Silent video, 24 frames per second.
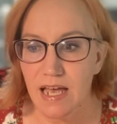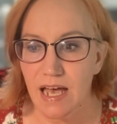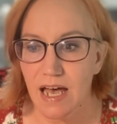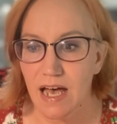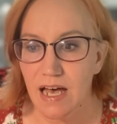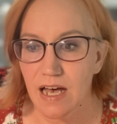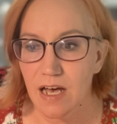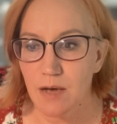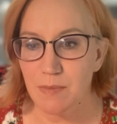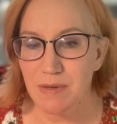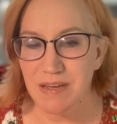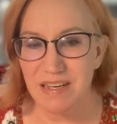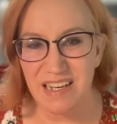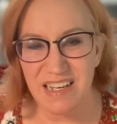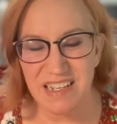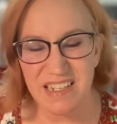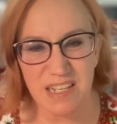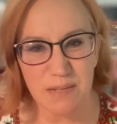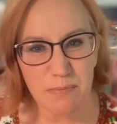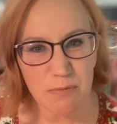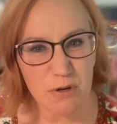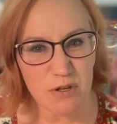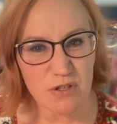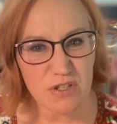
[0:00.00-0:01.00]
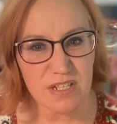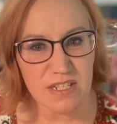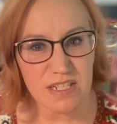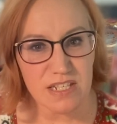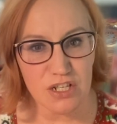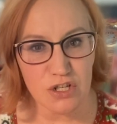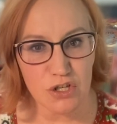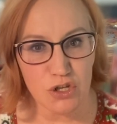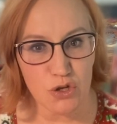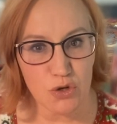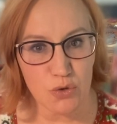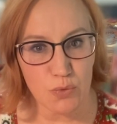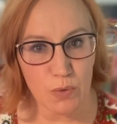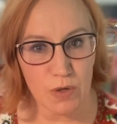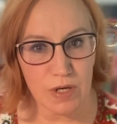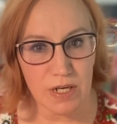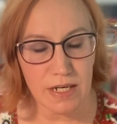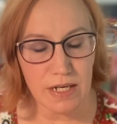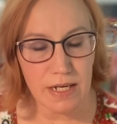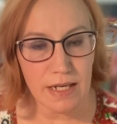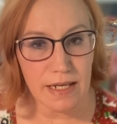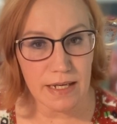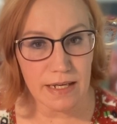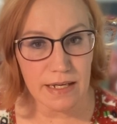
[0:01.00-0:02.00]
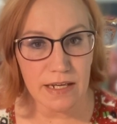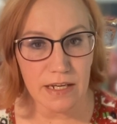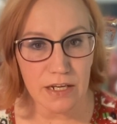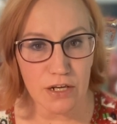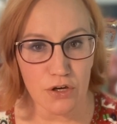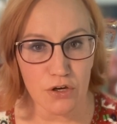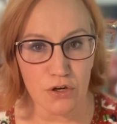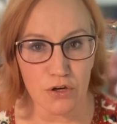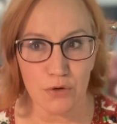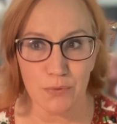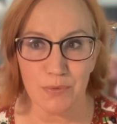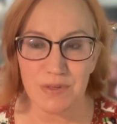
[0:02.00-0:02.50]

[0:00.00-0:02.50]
and I did purchase a new one here,